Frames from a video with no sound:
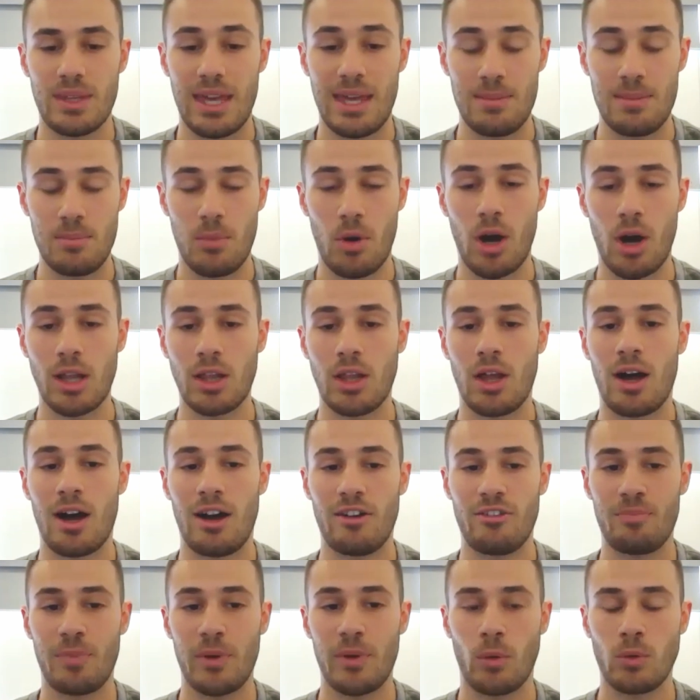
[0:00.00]
in my
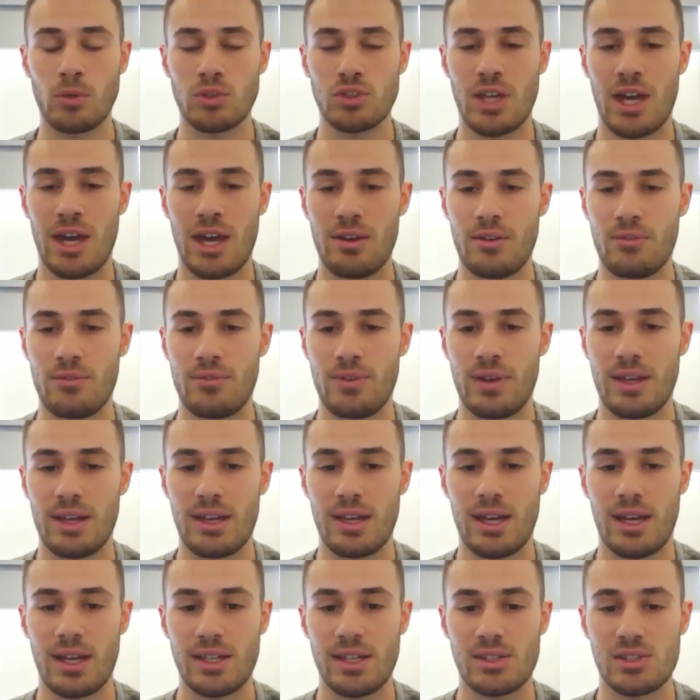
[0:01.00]
life, but also have
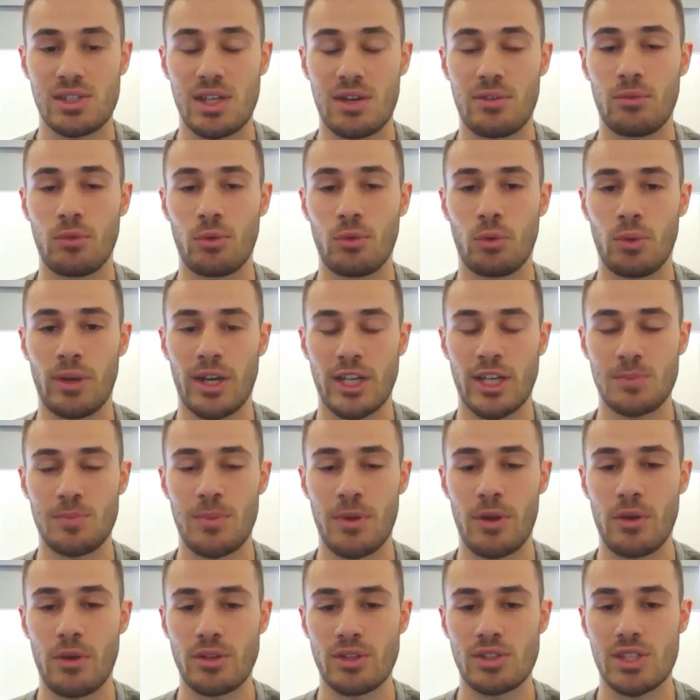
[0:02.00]
uh, several
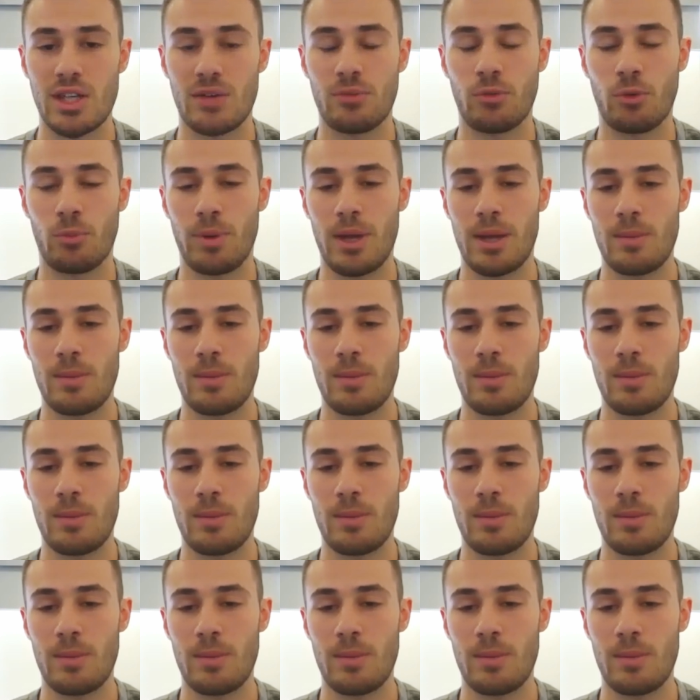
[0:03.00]
experienced several